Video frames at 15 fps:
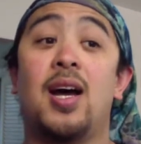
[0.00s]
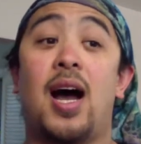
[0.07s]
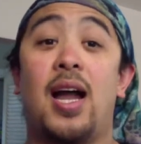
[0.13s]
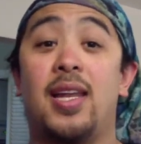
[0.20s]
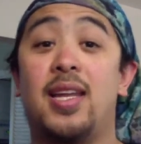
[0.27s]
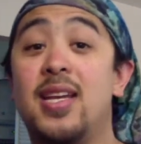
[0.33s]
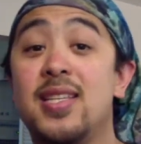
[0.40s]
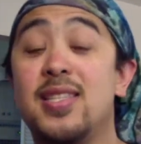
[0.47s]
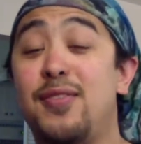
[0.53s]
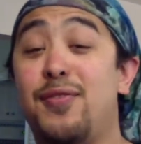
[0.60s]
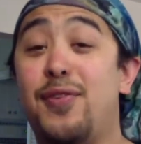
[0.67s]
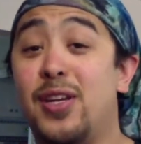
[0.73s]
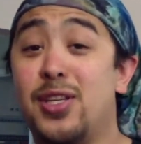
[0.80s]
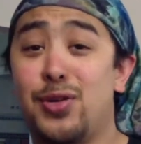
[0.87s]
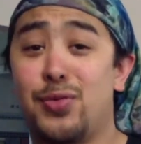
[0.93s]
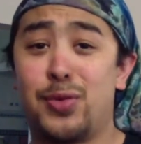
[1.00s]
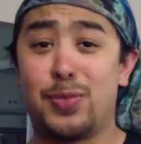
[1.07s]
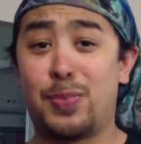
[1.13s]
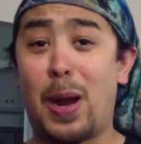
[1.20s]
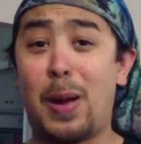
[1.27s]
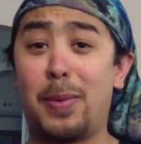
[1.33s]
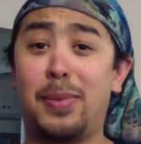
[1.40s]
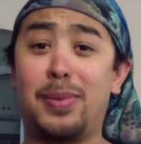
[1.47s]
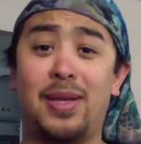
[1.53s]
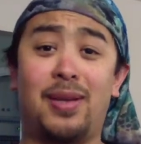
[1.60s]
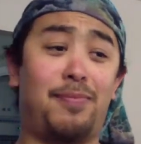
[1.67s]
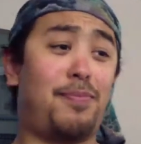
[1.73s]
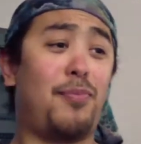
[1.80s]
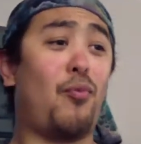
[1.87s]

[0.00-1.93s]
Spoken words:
ideas in fiction was probably